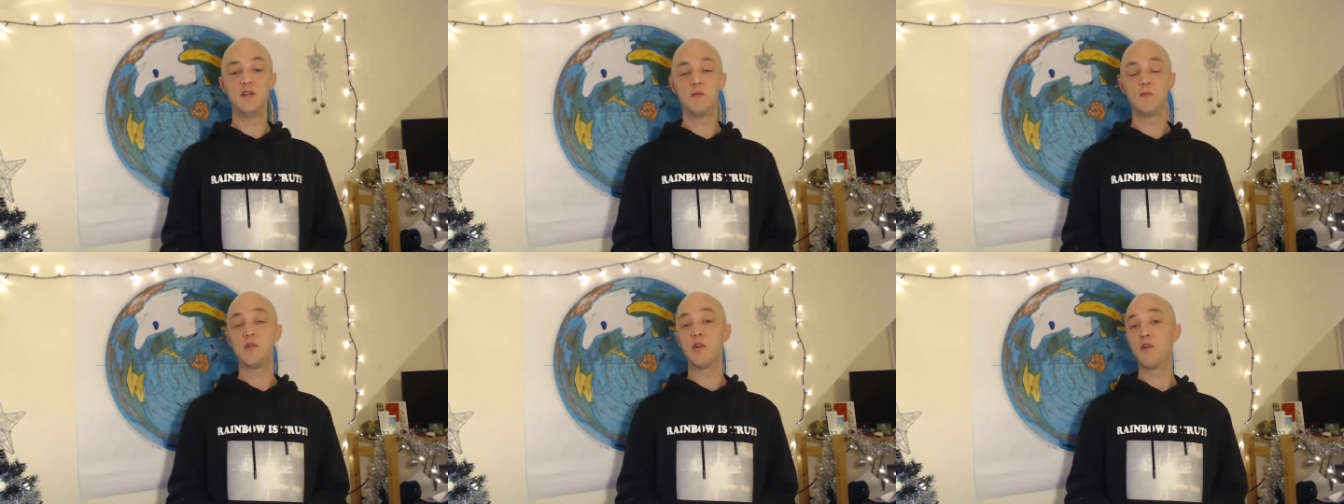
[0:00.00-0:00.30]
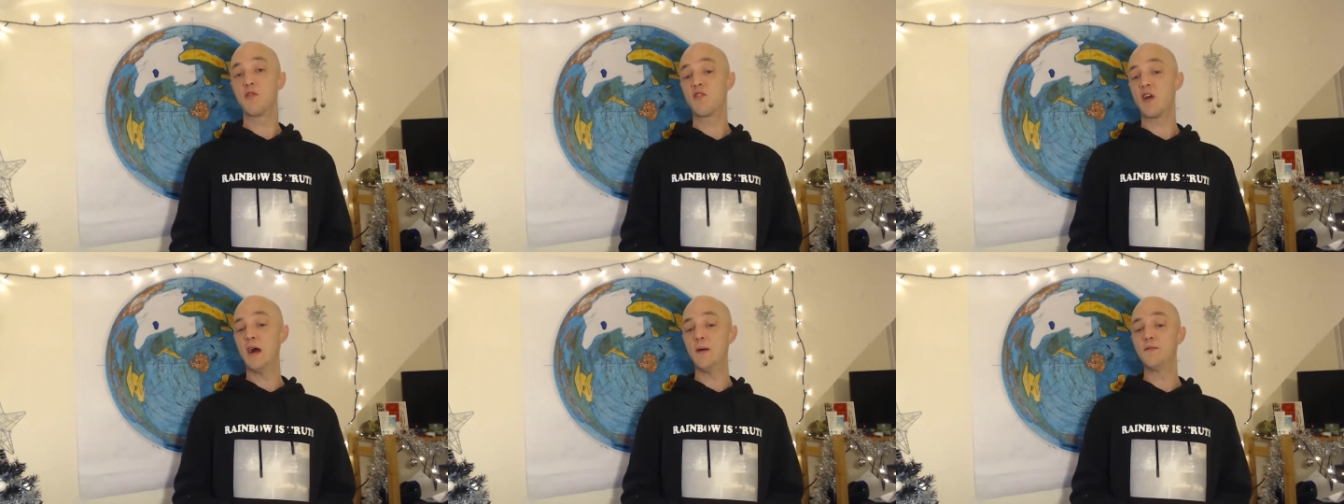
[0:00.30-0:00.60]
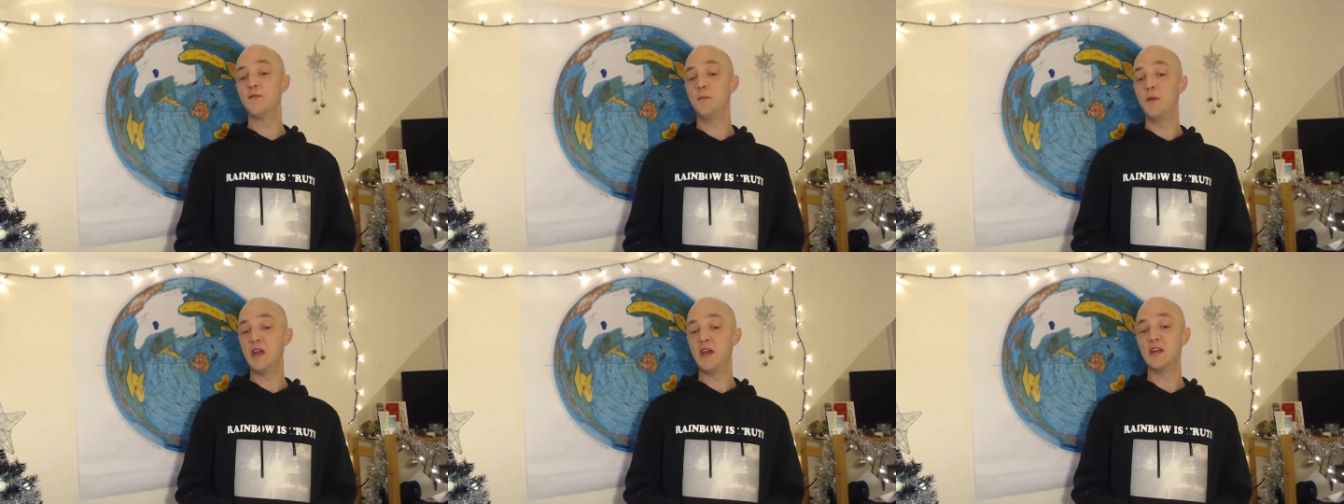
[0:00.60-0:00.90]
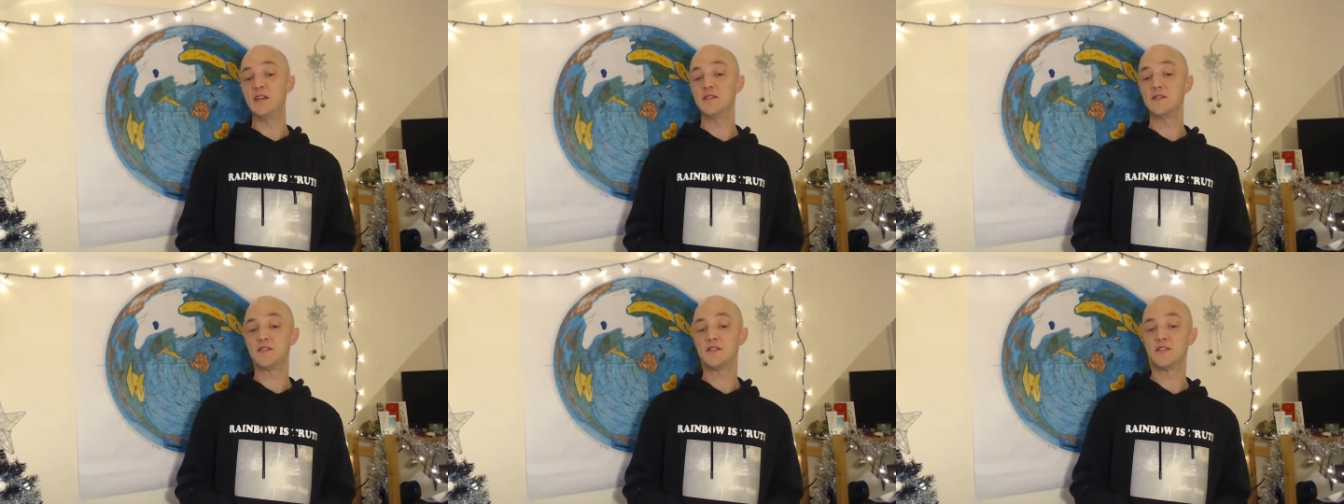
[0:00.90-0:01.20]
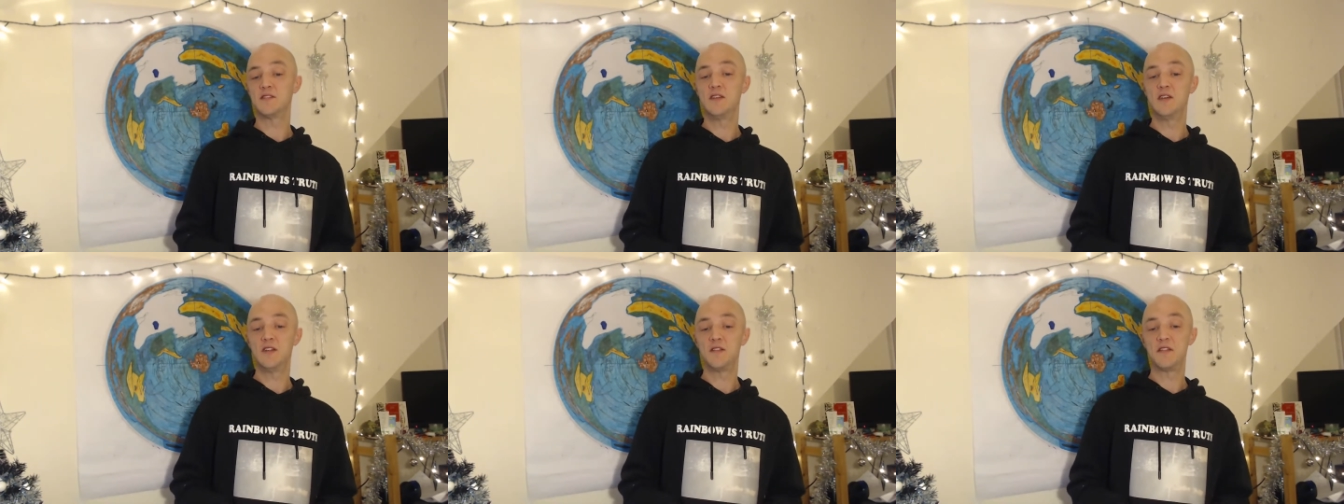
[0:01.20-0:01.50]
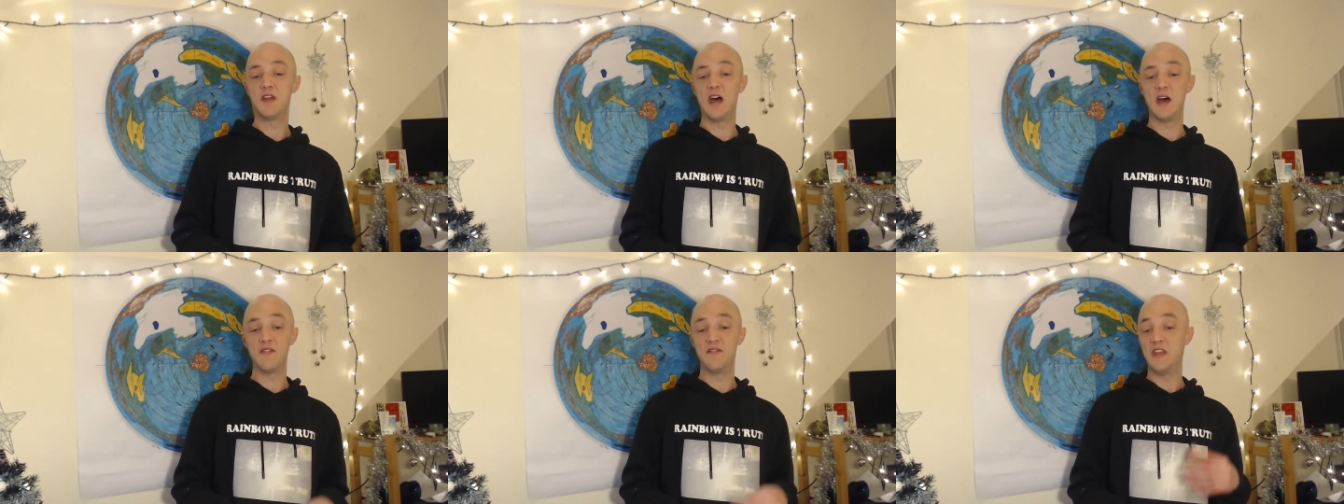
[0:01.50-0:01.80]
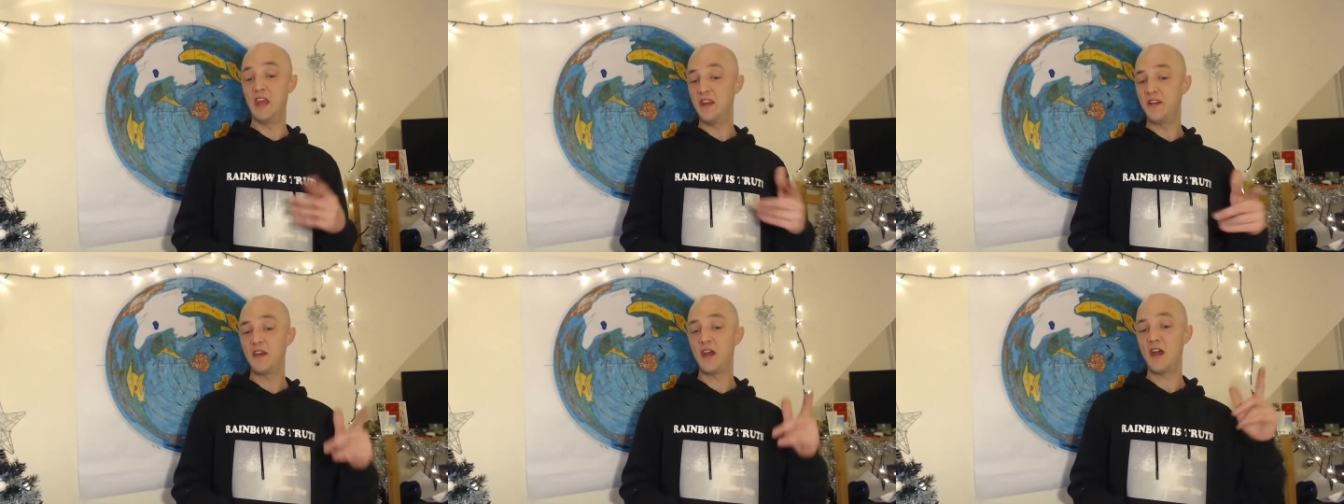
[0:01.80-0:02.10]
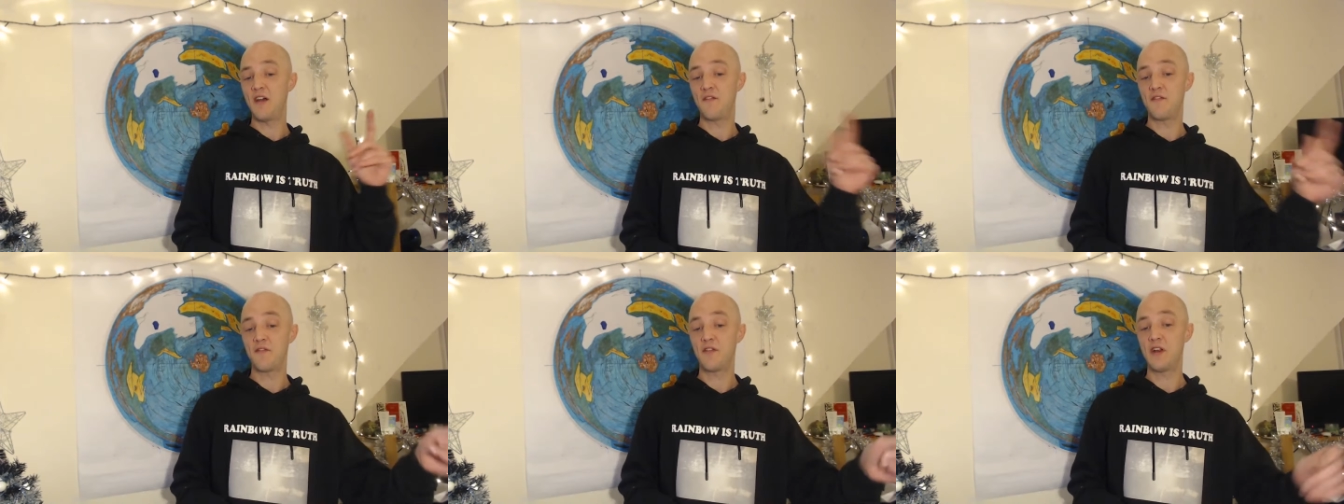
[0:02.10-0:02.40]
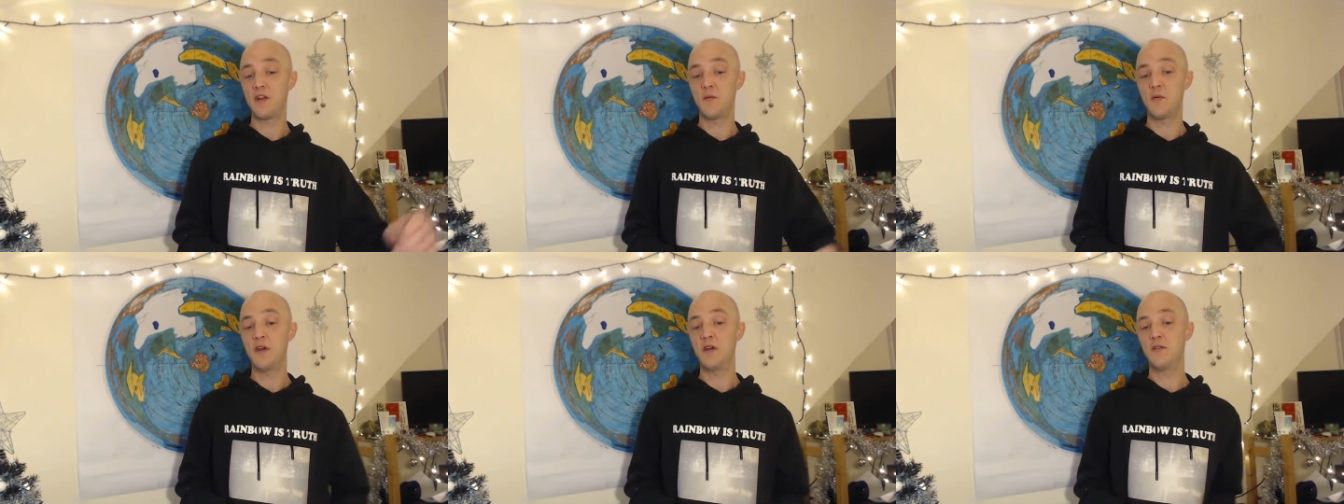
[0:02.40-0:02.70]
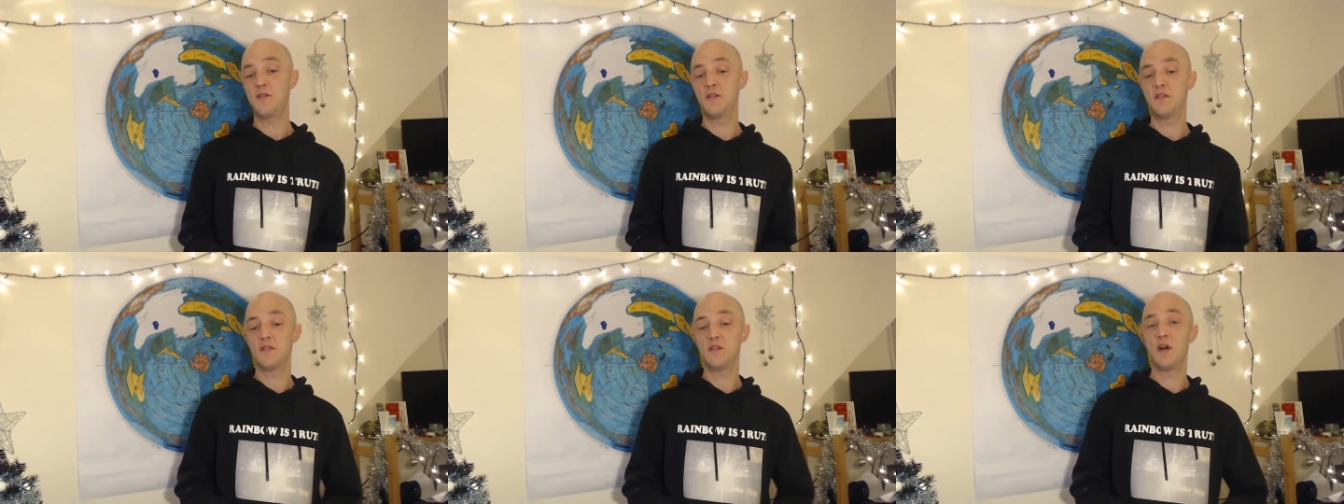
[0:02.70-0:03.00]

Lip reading: Programmed beings that did have free will,